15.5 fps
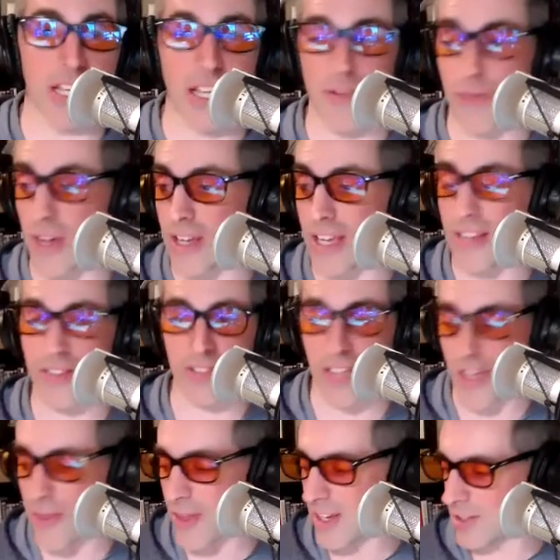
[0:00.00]
like if he,
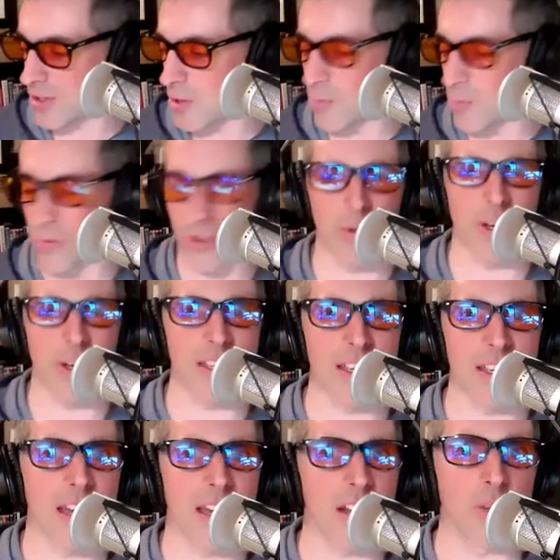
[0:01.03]
he thinks you really want to
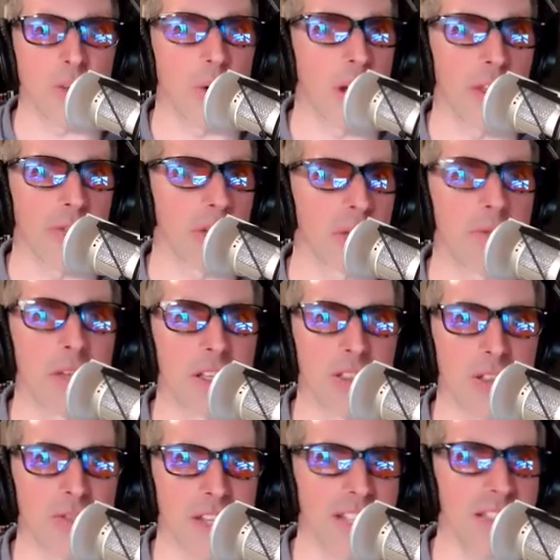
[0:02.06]
geek out on twenty-three and me.
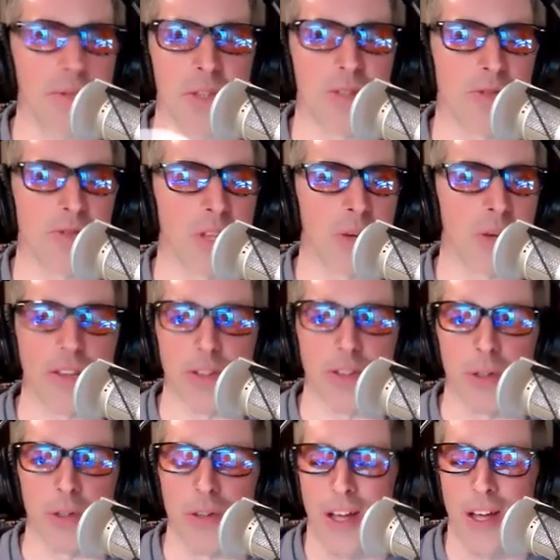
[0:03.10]
So if that's something you really want to
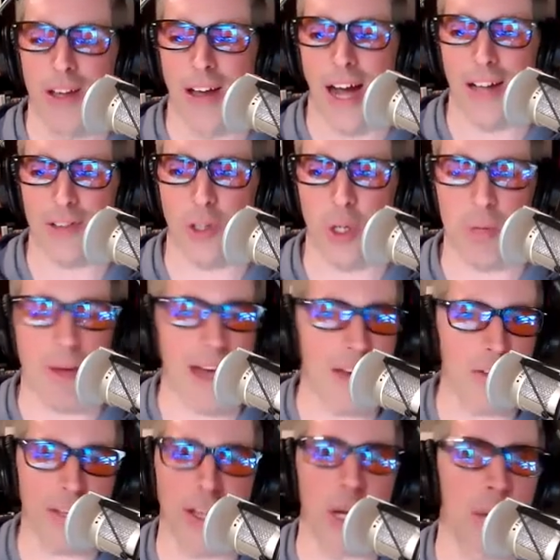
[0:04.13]
do, I told him, I
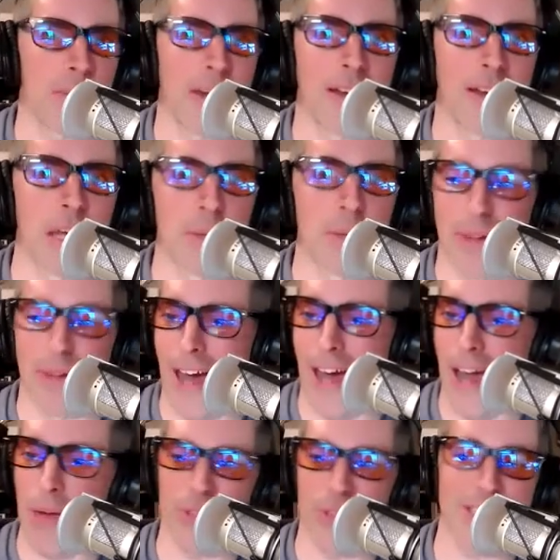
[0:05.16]
don't care about HIPAA.
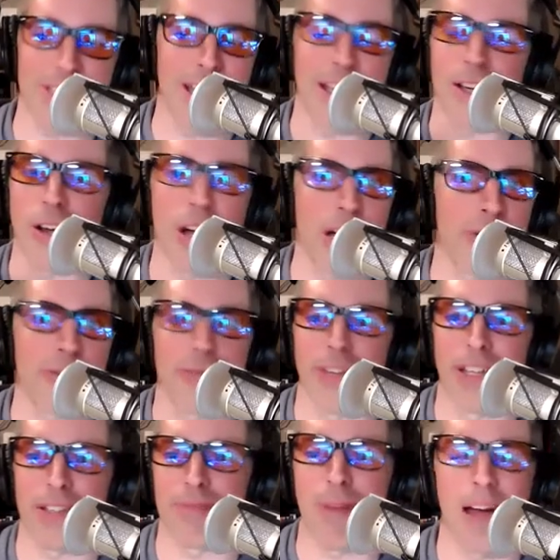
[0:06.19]
I will sign off.
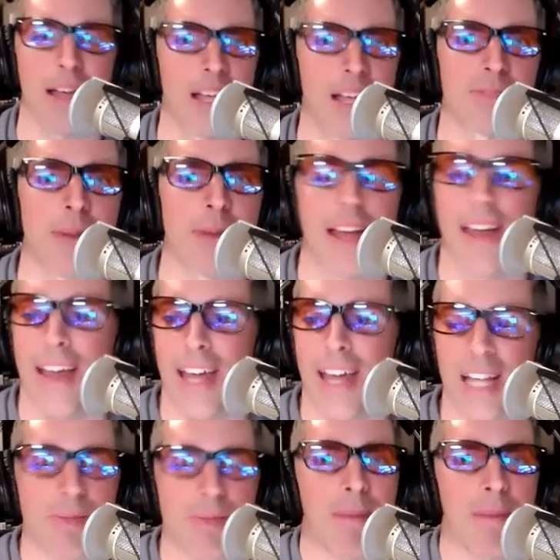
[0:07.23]
It's my, it's my,
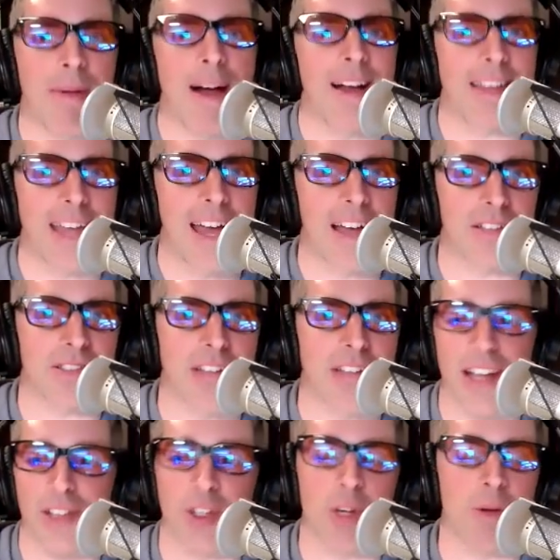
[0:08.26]
it's my podcast.
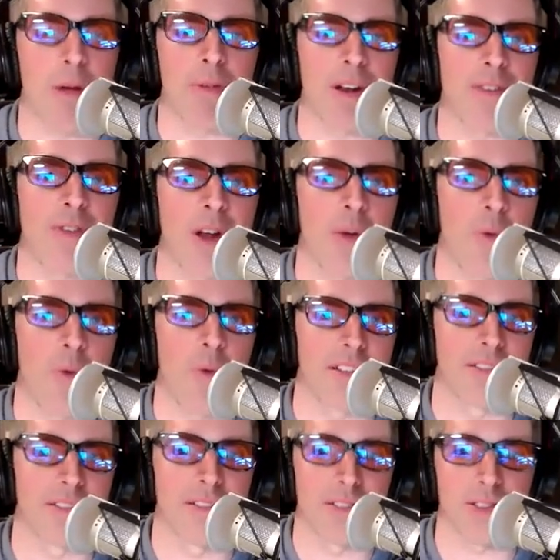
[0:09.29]
I can talk mm-hmm. about whatever I
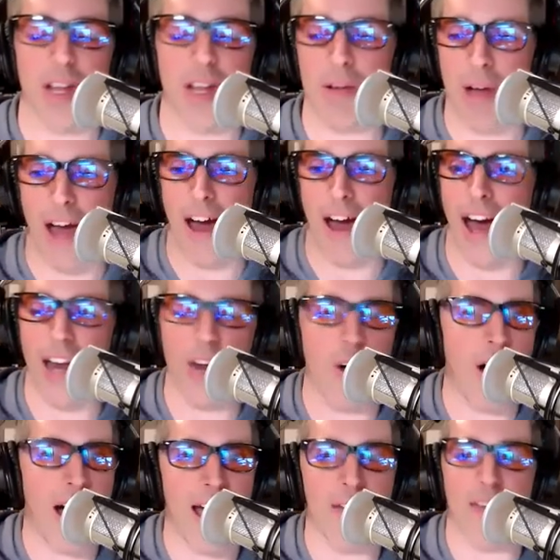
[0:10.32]
want. So mm-hmm. I don't, I
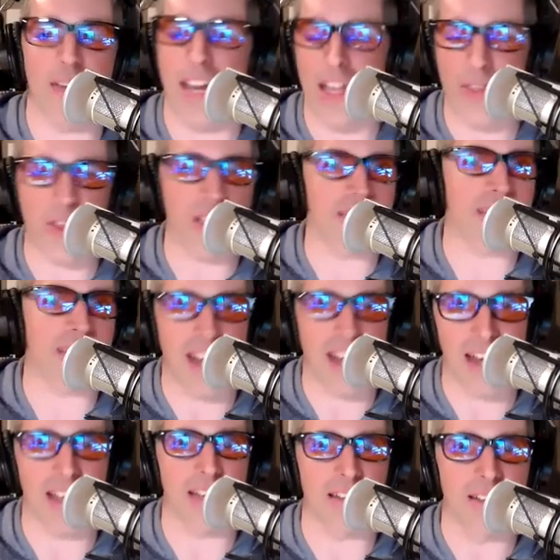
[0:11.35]
don't have anything to
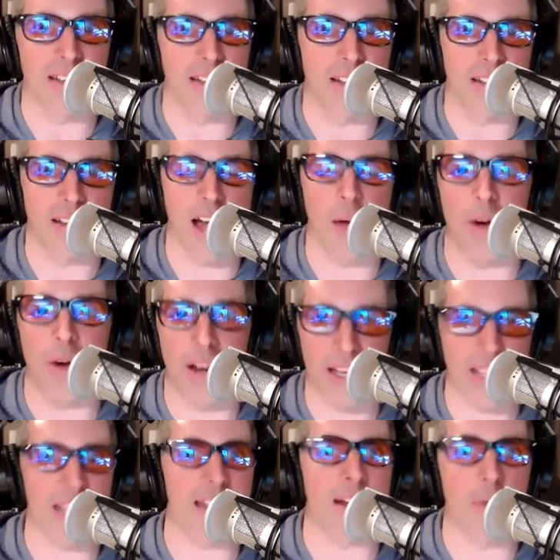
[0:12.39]
hide. I want well,
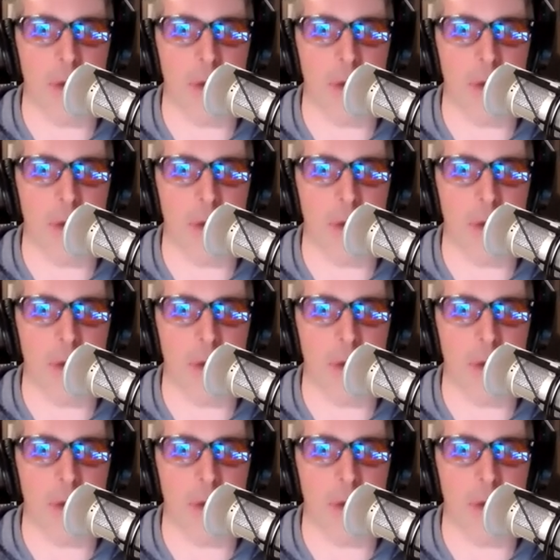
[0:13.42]
to get it.